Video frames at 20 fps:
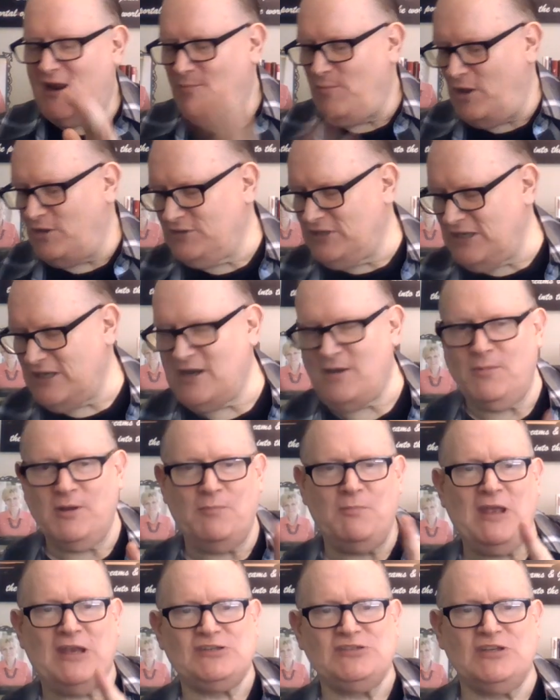all down
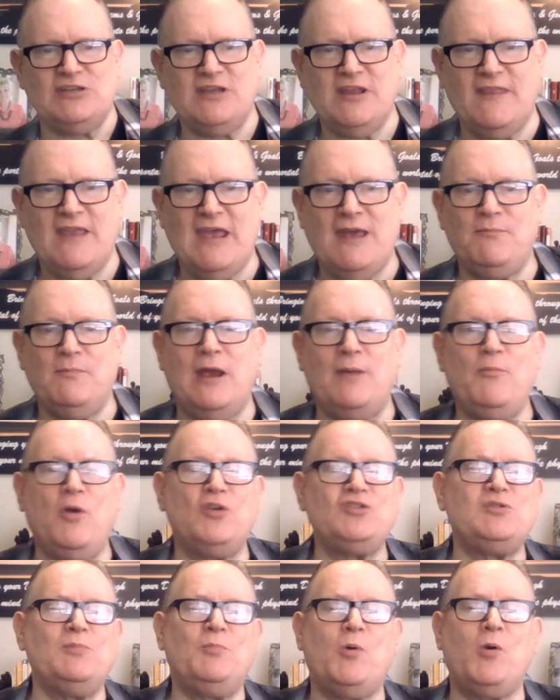and mentioned to that my
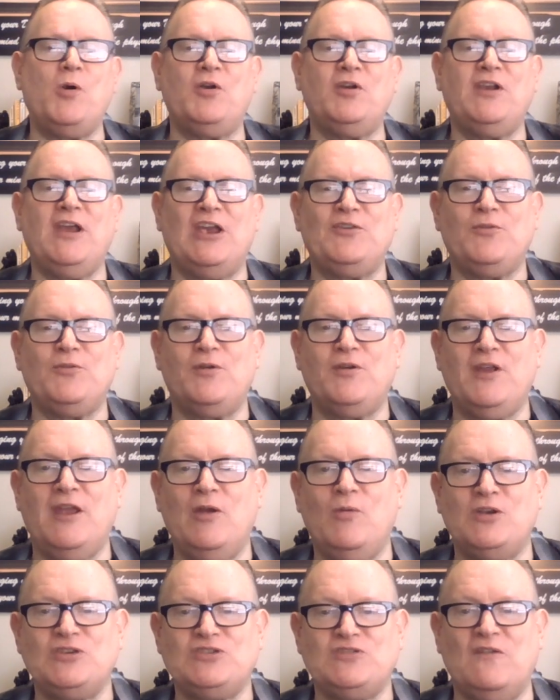most important task for today
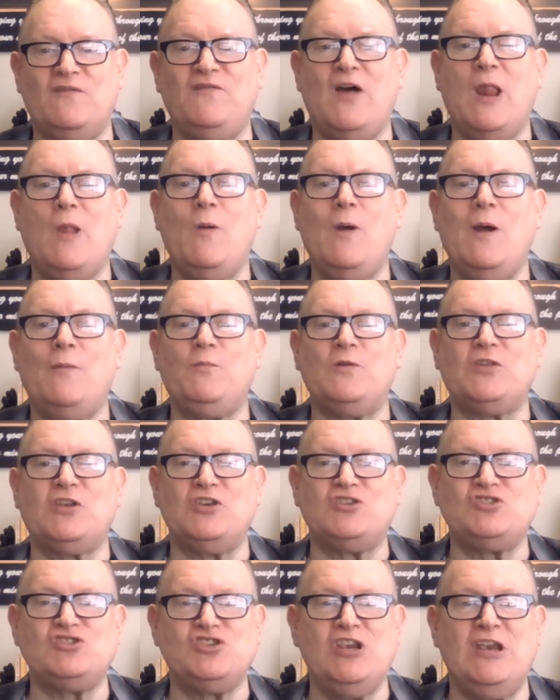was to follow up with
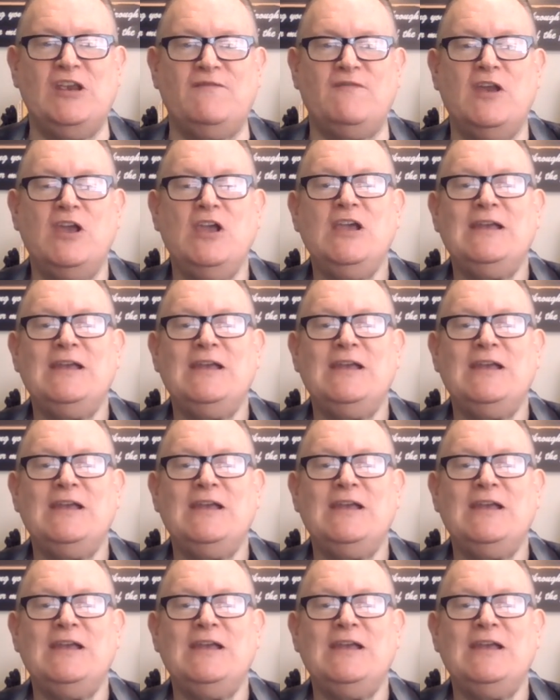Kashif